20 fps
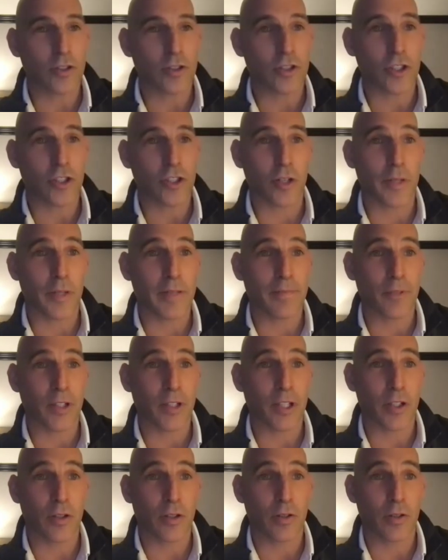Sherman,
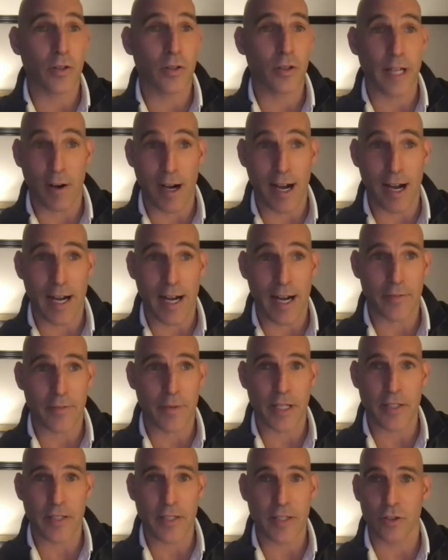you're now hired
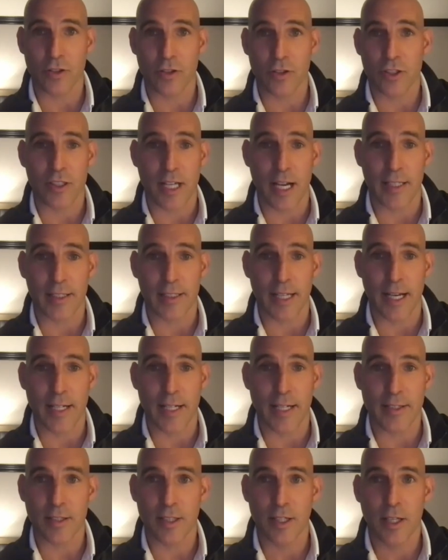by Soldiers to
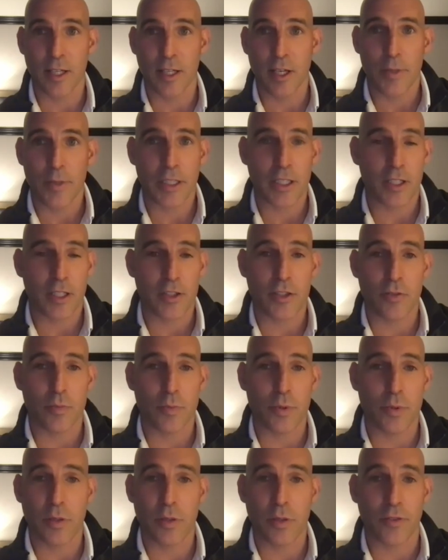Sidelines because you
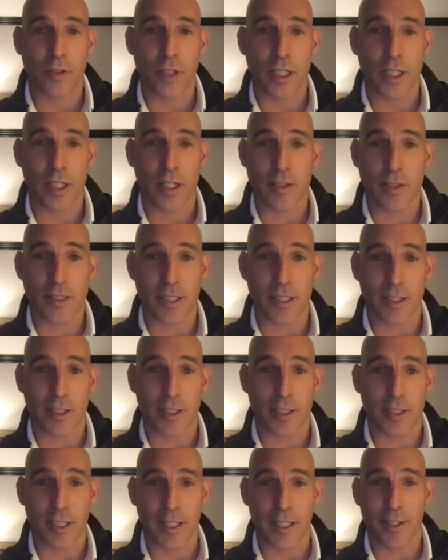beautifully
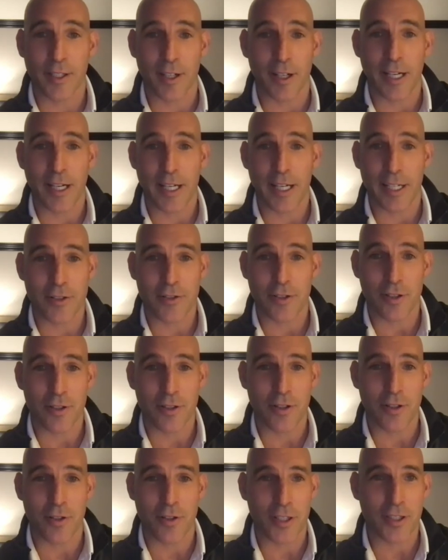articulated our intro
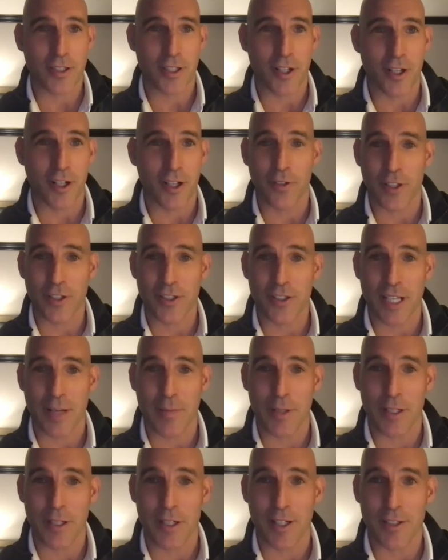course at all of our
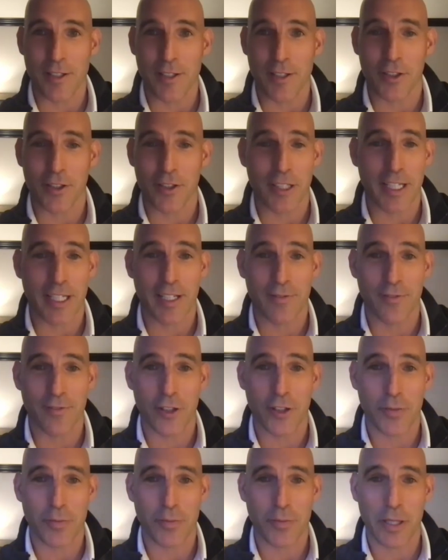seminars called the
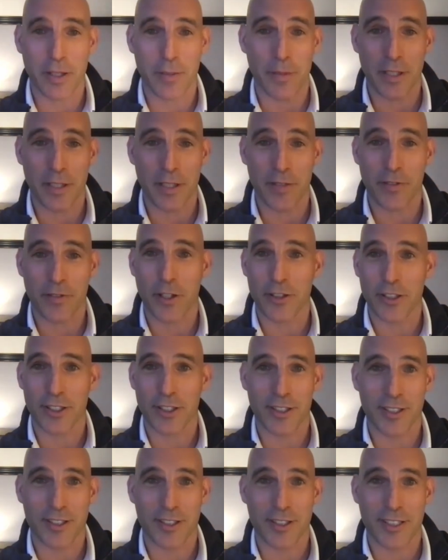Inverted Pyramid of Coaching
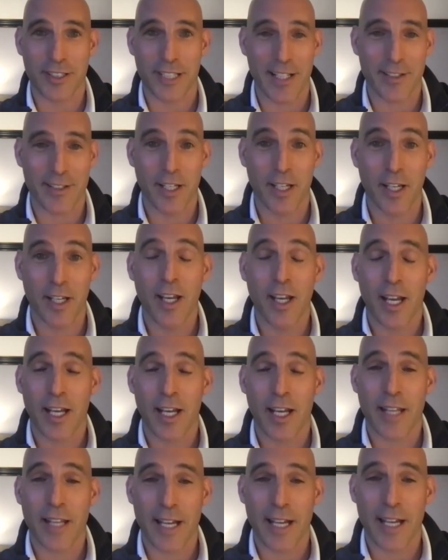Success.
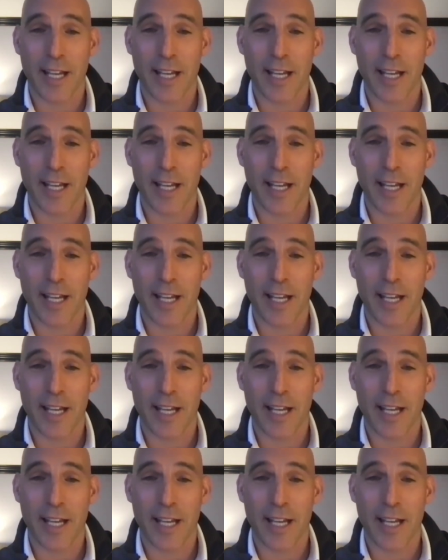And that is